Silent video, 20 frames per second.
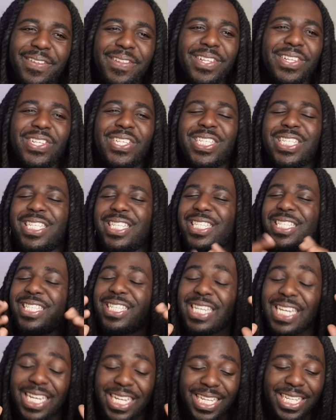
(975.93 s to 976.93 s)
It's, just,
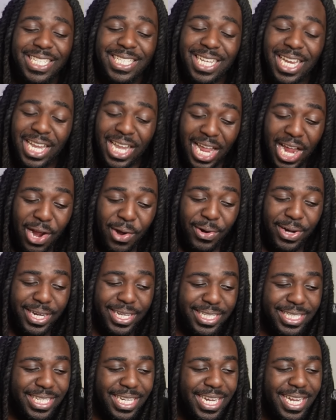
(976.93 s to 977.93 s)
it's
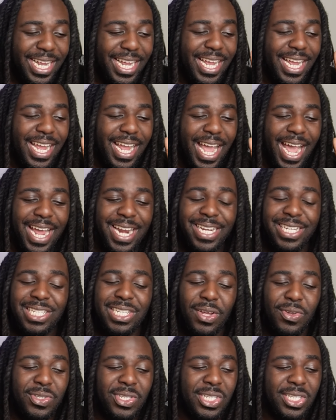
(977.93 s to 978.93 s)
hilarious and it's
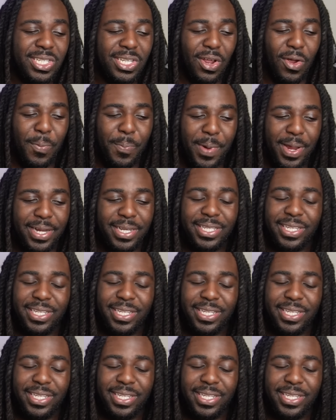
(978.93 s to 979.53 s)
so stupid.